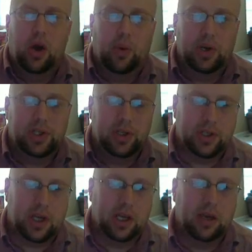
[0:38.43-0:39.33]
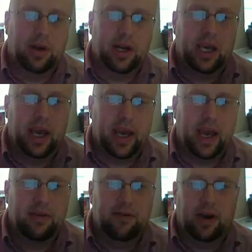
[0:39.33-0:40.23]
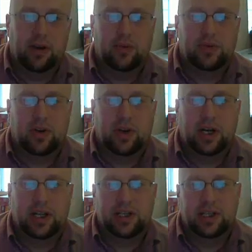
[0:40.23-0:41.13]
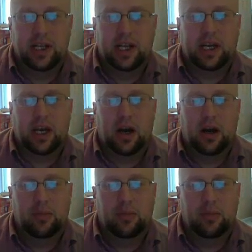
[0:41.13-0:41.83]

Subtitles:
we're still talking about a Ka value. We've still got an acidic